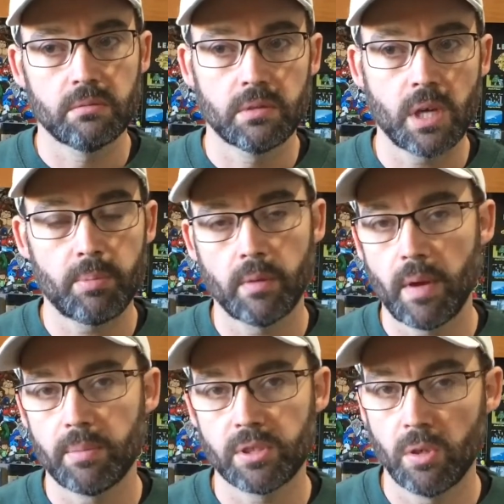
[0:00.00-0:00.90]
couple of
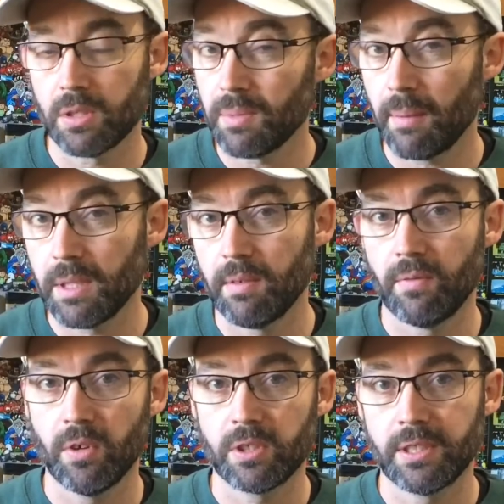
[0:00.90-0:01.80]
episodes, sometimes even the
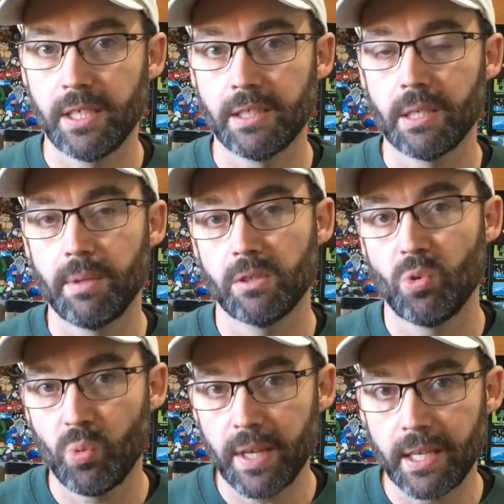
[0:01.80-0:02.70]
first season can be a
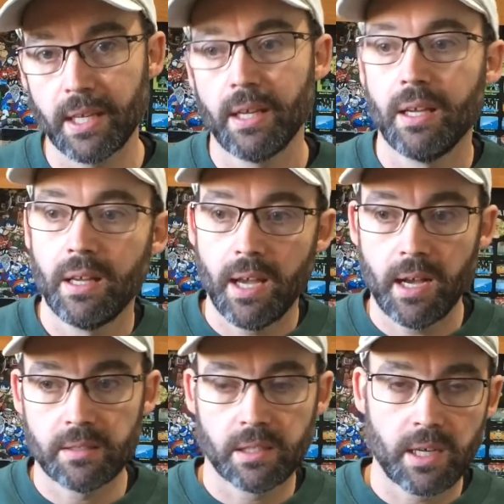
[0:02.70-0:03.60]
little weak
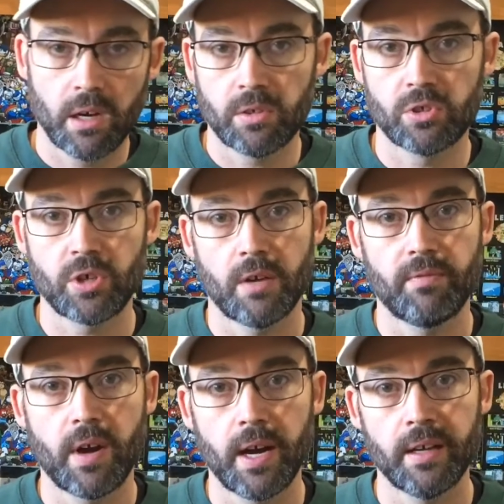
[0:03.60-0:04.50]
as the characters try to
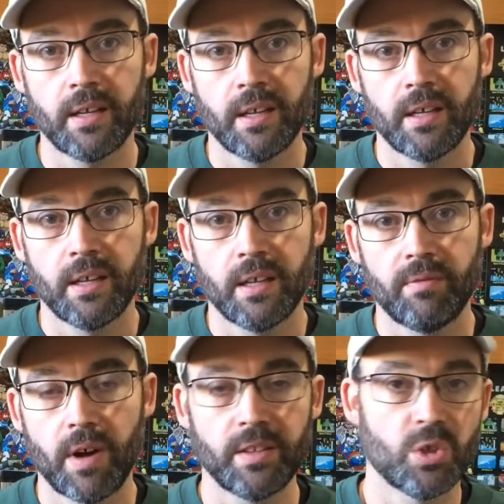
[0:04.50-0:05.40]
find
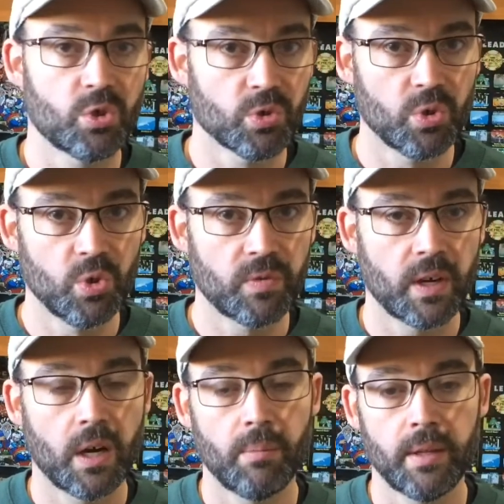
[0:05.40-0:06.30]
their groove.
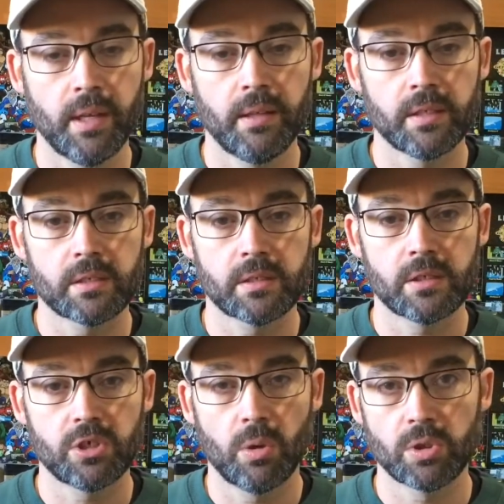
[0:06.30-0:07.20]
And this
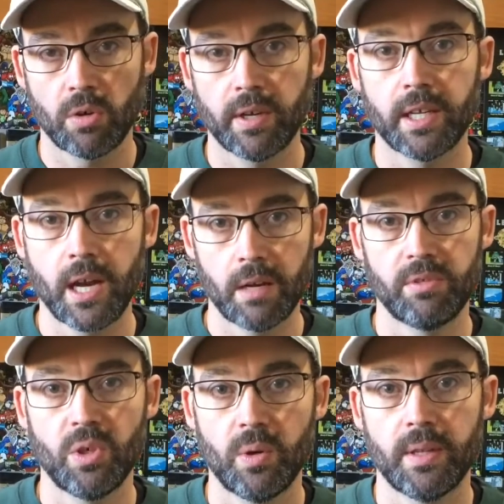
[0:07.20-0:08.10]
show is already kind
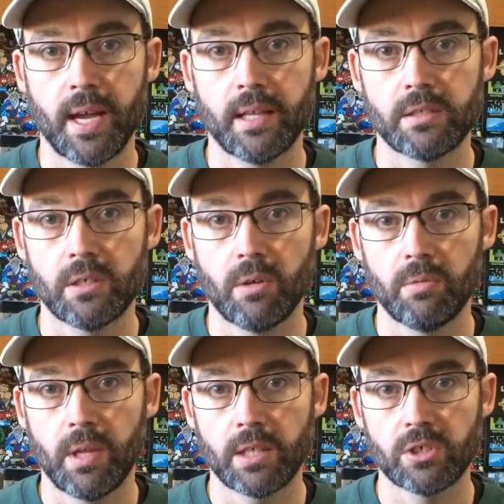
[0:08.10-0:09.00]
of doing that, so
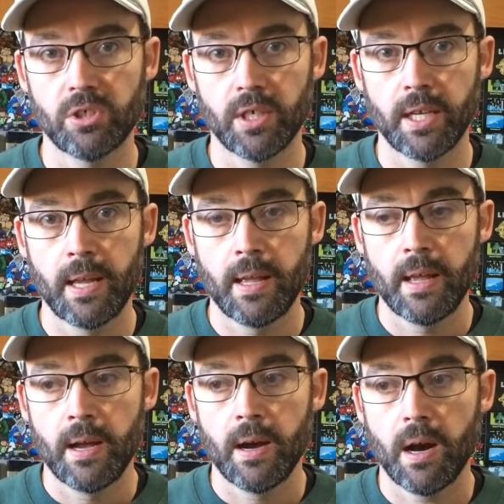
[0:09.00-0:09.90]
that's good.
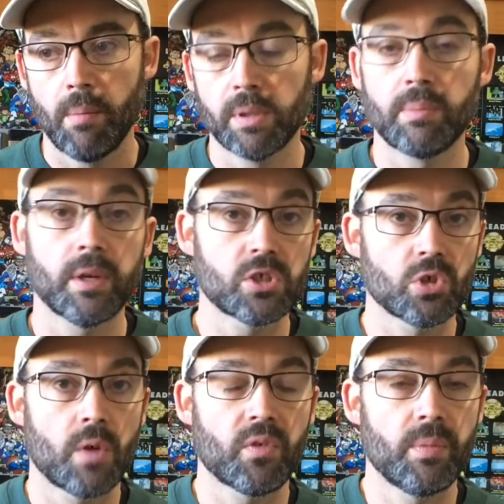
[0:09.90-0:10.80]
But the biggest
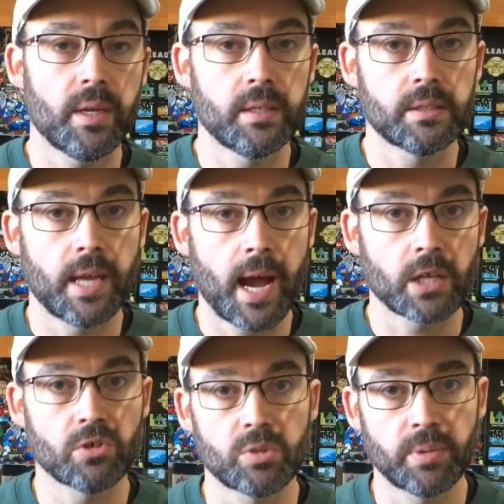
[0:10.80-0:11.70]
draw for me is the
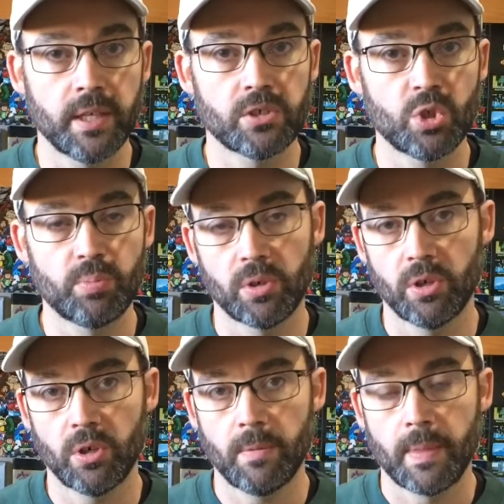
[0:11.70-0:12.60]
actress playing
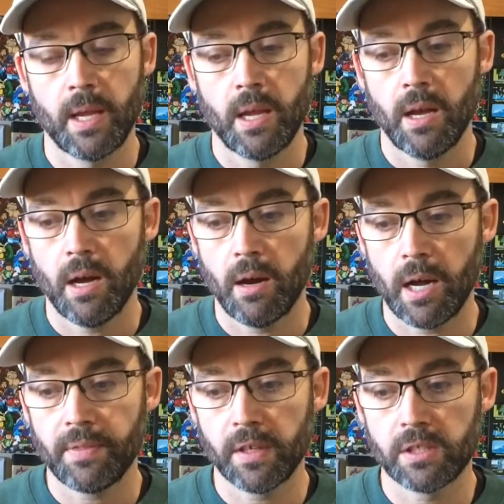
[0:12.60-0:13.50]
Supergirl.
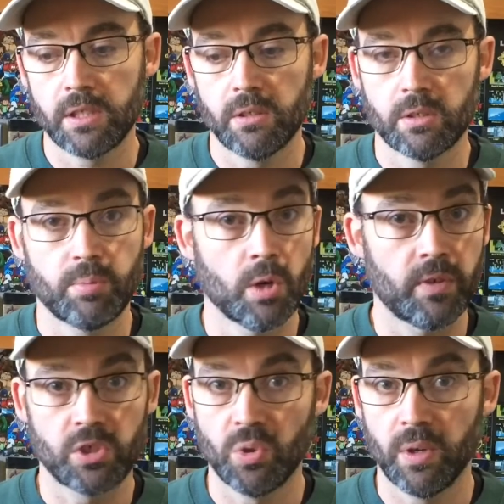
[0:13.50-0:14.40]
I think she is a
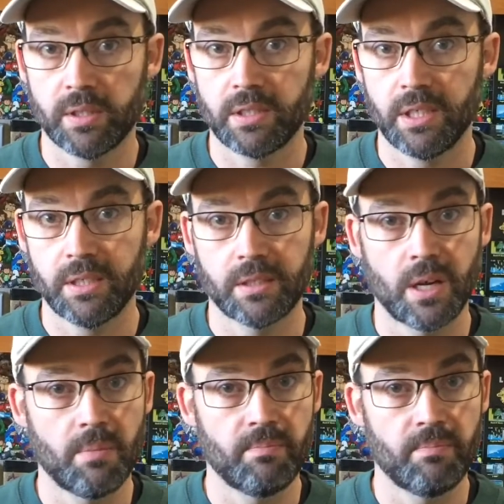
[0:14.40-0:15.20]
perfect choice. She's